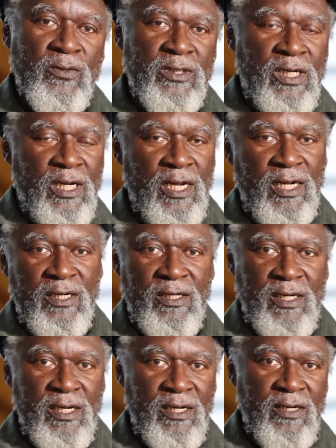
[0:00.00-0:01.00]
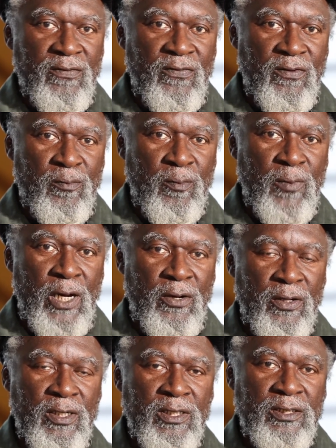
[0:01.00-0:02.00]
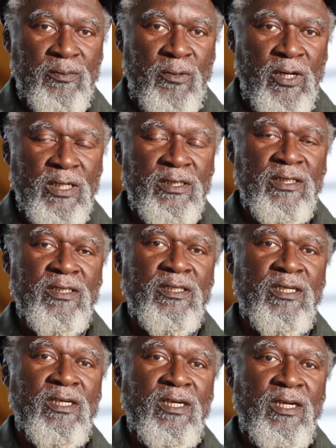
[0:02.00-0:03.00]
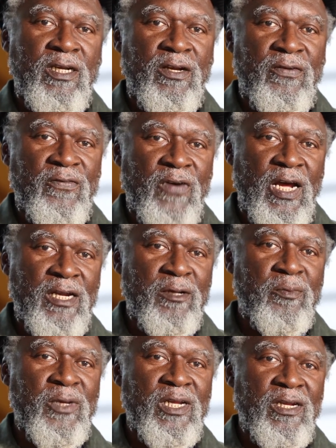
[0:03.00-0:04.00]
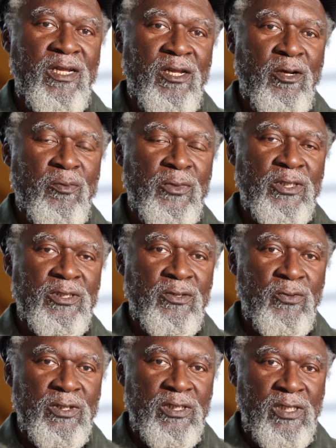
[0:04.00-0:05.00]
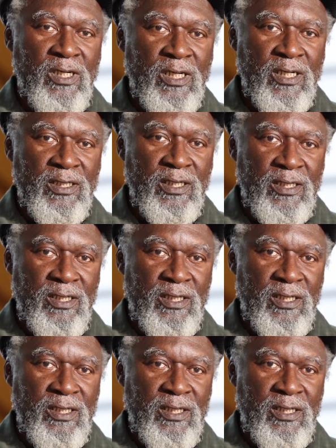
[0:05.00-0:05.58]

was a letter there from American Express inviting me to come to Switzerland.